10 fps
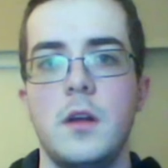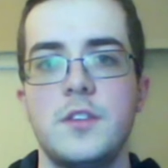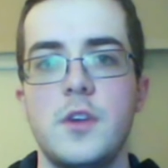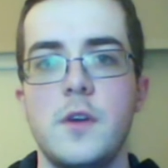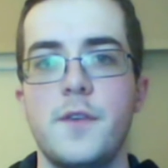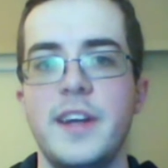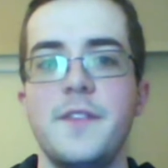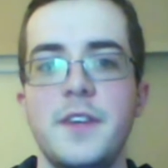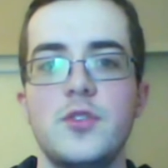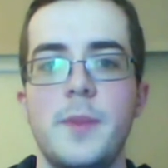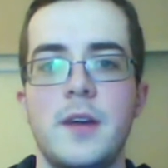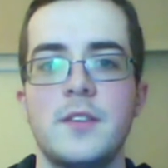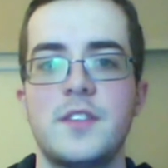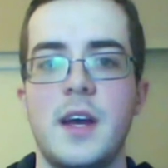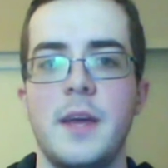So for individual
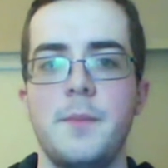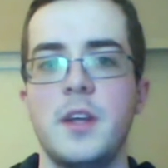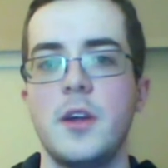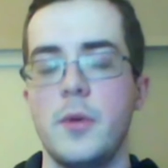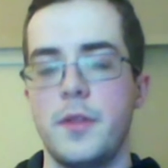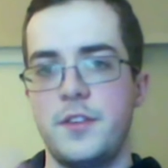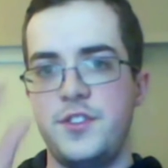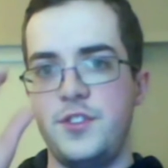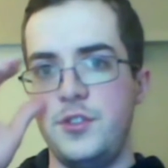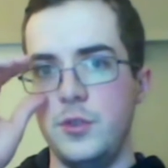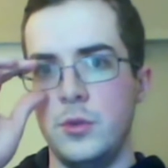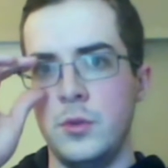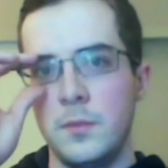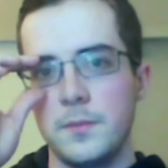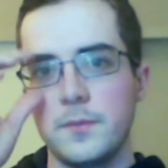bouts, I'm going to go with
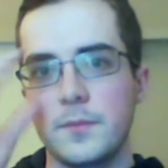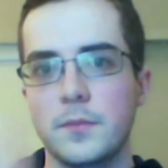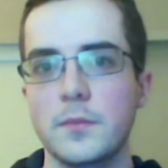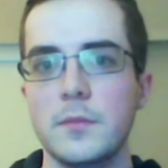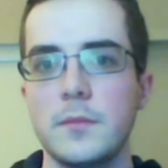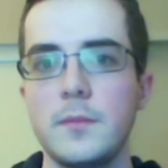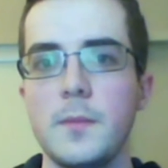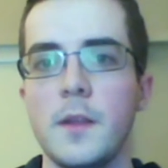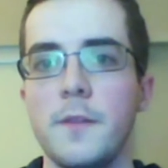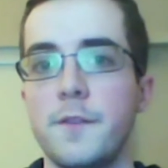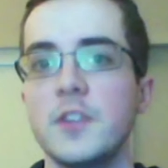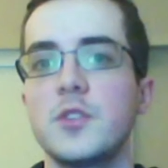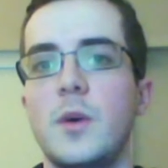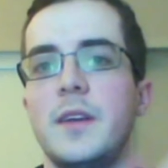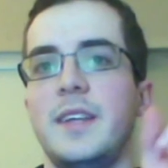two.
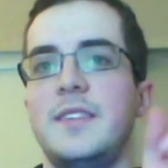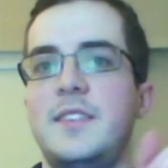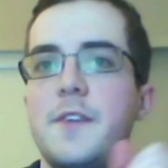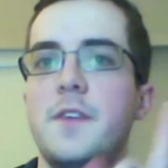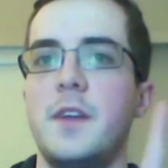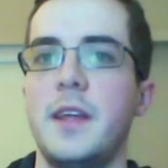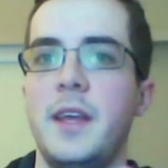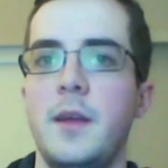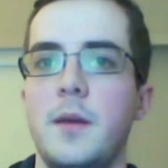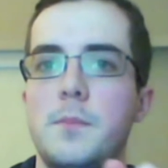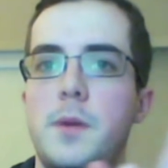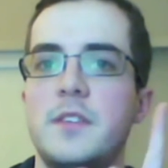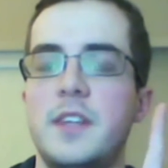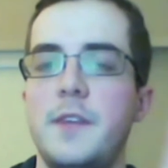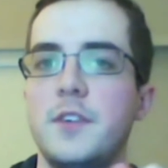First one is definitely
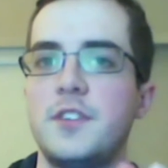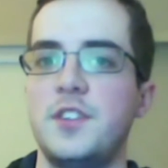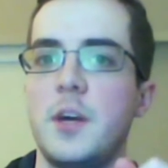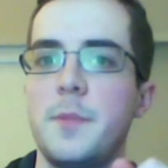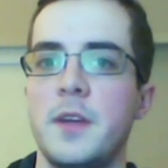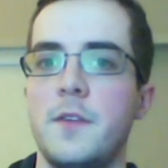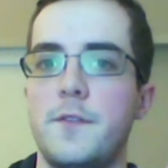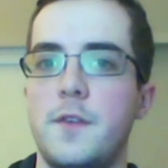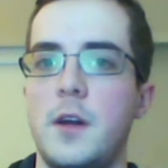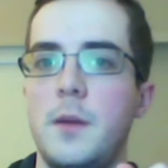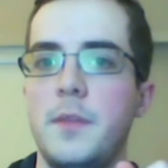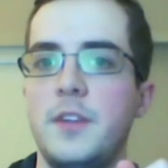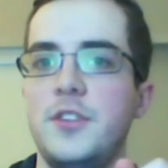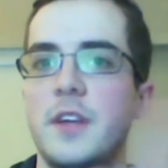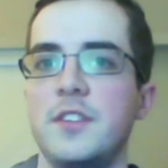Baldini versus Jopek from
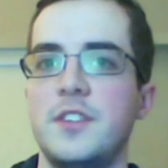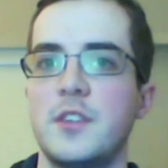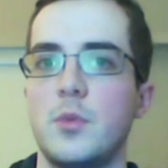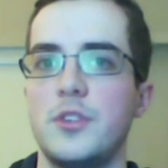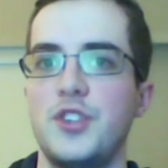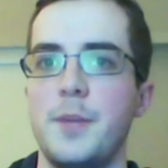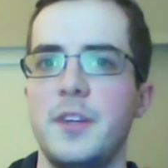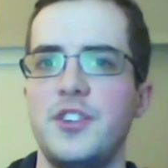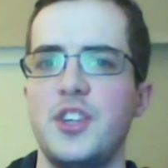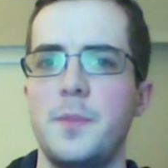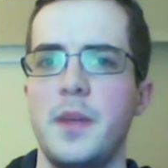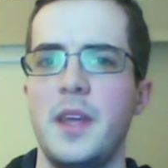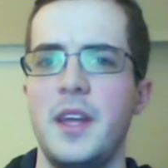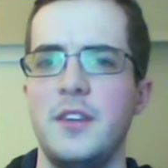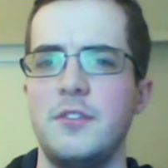the 2006 World Championship
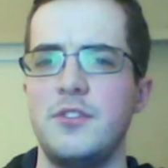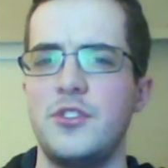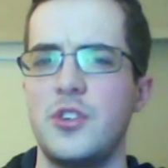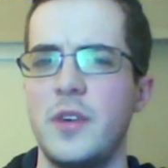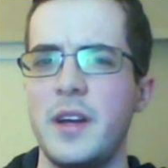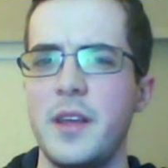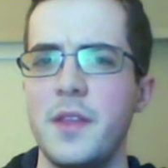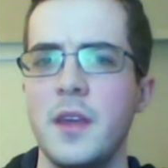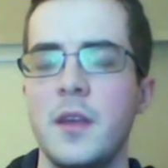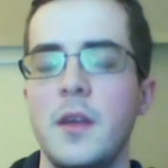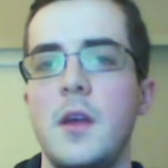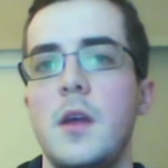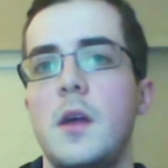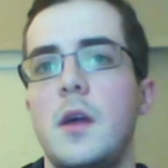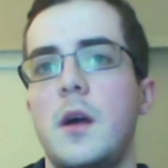in Turin, I think.
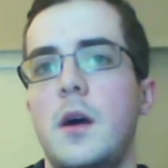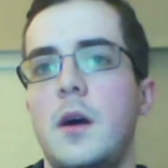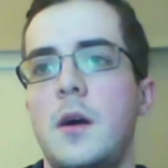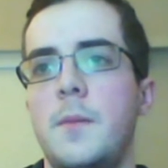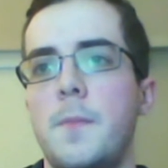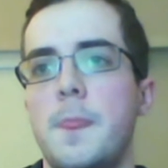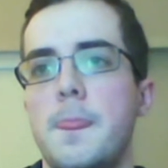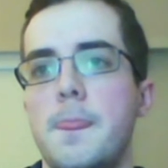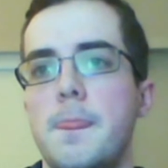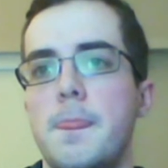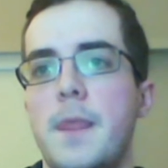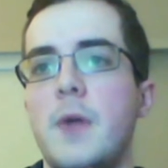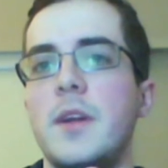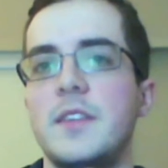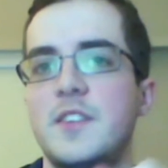
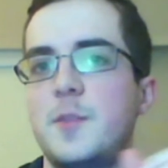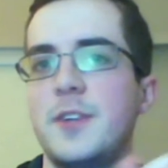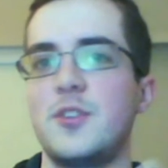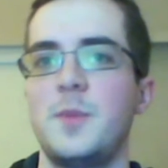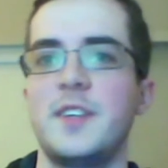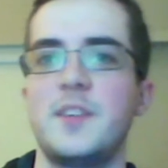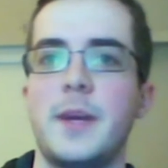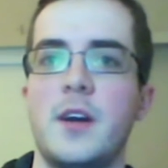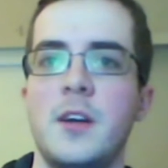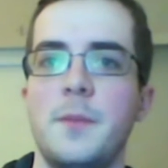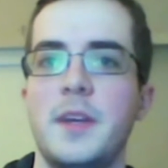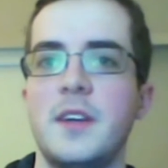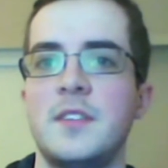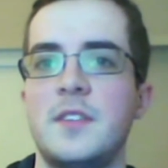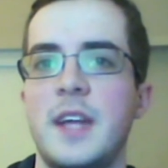That one has a special place in my heart
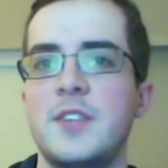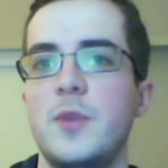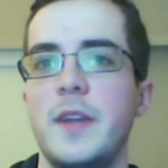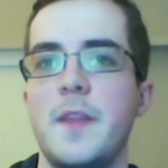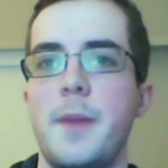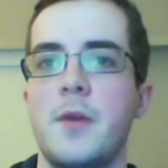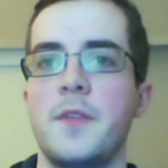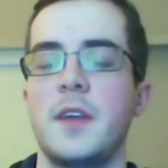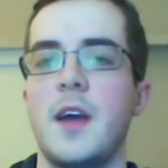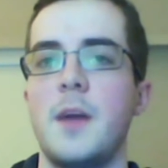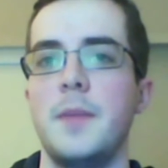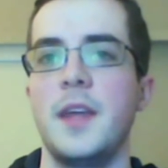because that's really the bout that got